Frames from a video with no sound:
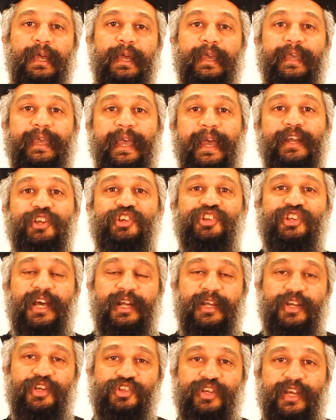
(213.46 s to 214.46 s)
can
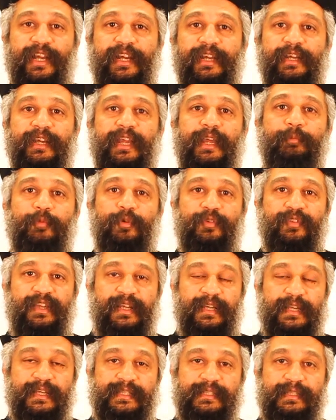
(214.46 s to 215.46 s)
challenge any name on the
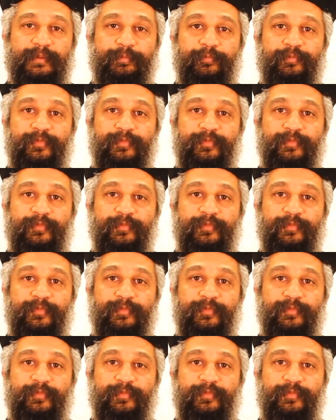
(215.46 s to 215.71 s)
list.